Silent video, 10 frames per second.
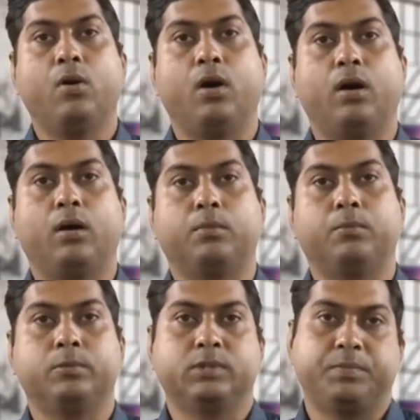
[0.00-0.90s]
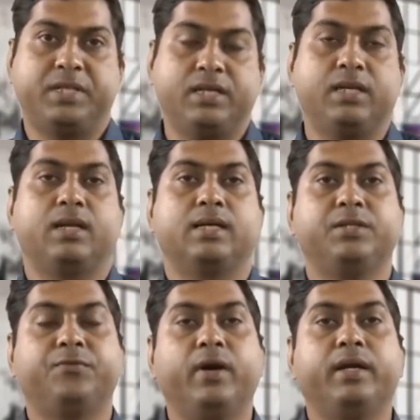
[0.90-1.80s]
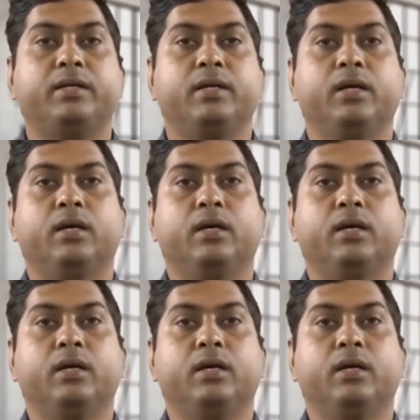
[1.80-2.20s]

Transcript: um, specially classified